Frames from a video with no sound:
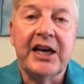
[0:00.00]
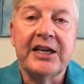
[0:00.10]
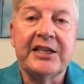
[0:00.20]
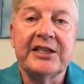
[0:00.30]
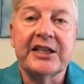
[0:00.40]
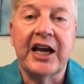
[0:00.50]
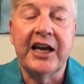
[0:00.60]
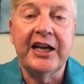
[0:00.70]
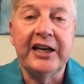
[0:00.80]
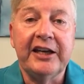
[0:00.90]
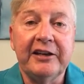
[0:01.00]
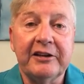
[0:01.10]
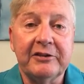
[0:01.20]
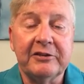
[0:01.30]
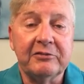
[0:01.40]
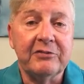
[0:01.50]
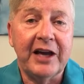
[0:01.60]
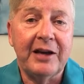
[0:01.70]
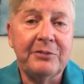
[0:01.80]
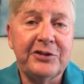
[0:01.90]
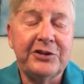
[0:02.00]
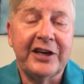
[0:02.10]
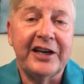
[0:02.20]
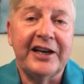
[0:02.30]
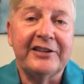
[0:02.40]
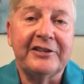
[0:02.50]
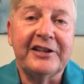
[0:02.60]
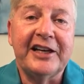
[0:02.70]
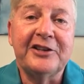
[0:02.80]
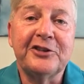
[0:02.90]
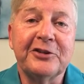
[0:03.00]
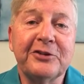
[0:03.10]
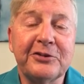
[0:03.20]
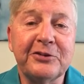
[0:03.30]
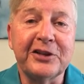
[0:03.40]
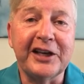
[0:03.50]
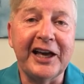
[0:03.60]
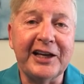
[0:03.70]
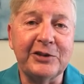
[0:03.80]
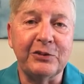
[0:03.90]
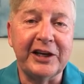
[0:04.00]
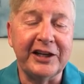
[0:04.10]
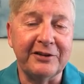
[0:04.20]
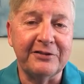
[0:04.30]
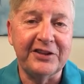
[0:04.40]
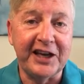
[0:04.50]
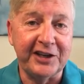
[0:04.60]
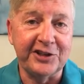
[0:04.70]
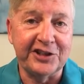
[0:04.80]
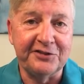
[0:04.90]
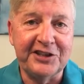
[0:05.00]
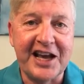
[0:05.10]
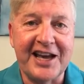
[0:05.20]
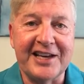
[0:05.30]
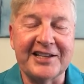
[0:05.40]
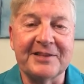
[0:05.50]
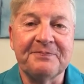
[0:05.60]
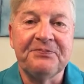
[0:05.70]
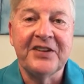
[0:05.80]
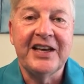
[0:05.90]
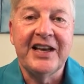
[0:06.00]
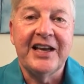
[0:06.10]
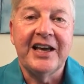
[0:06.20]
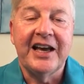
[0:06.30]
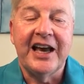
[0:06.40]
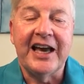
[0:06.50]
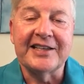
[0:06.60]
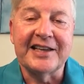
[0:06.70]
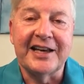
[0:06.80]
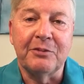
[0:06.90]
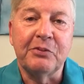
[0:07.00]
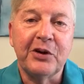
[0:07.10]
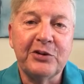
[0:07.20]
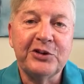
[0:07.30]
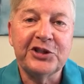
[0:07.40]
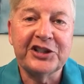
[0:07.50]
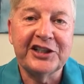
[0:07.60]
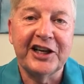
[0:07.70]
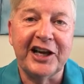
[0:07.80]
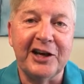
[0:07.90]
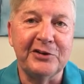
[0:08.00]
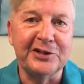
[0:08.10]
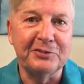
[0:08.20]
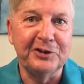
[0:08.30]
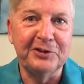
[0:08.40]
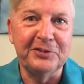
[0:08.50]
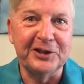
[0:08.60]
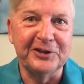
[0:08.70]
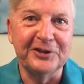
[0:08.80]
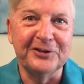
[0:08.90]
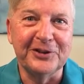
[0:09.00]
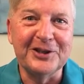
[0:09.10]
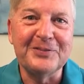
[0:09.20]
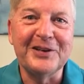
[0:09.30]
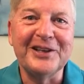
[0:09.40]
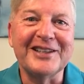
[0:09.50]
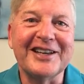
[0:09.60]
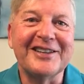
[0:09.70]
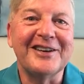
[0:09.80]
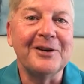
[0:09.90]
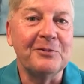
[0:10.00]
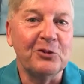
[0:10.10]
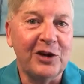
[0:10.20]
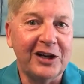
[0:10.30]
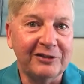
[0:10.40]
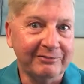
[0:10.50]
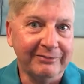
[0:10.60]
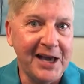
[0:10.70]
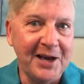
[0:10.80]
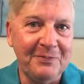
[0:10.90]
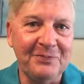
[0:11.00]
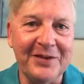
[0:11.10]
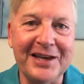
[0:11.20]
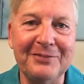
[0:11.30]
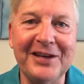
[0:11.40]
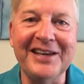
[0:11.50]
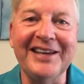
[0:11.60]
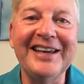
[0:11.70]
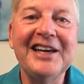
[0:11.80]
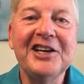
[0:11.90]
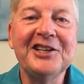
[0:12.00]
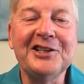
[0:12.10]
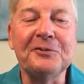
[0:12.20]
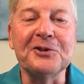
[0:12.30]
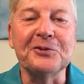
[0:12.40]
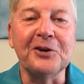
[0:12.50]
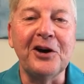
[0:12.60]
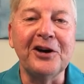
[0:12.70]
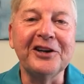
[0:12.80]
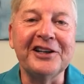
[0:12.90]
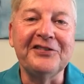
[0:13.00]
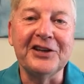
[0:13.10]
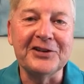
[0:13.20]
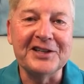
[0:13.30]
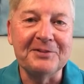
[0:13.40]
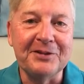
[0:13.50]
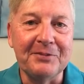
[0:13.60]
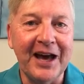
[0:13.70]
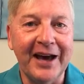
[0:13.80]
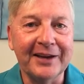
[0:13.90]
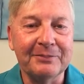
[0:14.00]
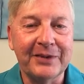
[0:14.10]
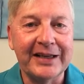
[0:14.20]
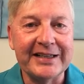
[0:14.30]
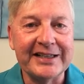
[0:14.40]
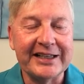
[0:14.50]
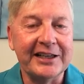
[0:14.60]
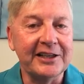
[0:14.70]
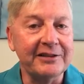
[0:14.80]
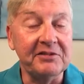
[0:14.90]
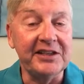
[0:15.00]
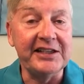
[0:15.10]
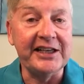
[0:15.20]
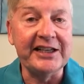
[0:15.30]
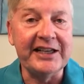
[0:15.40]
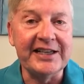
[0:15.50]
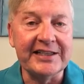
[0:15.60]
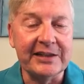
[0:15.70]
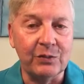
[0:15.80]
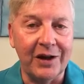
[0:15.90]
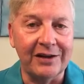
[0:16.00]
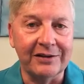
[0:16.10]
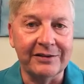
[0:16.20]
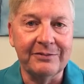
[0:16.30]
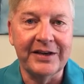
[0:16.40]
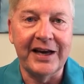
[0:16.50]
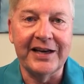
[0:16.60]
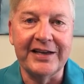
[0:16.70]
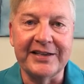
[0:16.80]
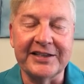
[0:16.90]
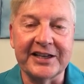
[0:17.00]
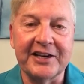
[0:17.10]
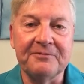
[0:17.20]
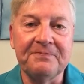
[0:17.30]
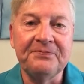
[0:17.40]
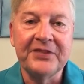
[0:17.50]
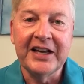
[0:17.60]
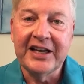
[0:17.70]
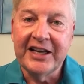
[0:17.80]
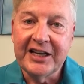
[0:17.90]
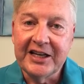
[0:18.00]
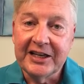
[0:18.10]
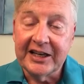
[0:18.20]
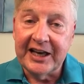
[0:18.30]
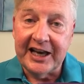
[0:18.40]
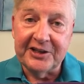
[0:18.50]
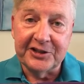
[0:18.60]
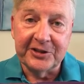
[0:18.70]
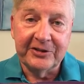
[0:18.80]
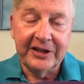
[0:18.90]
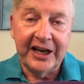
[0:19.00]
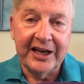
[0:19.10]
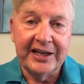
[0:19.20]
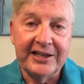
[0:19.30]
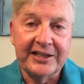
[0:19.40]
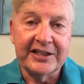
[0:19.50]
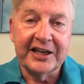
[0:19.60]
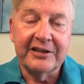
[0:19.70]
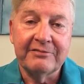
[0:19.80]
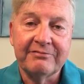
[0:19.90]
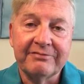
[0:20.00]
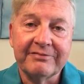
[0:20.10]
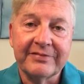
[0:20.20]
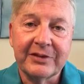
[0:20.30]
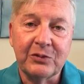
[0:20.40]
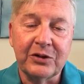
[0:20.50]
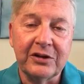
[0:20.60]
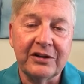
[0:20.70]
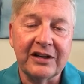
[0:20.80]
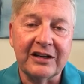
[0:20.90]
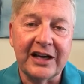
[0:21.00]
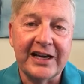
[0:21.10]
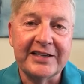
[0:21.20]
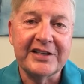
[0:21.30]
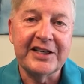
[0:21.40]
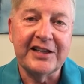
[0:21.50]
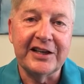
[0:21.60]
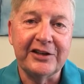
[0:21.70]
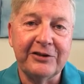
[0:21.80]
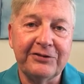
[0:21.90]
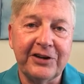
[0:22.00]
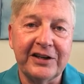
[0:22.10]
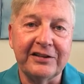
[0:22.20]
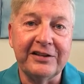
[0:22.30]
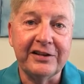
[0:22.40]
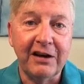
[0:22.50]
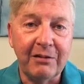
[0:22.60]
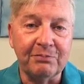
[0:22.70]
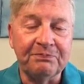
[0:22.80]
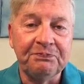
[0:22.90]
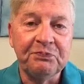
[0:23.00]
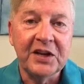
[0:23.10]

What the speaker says: And I happened to enter through the gateway of the Ancient of Days. As I approached, I was a little bit nervous because I thought, well, maybe she was wrong and they'll send me back. But indeed, he said, welcome and enter. And we're glad to see that you finally come.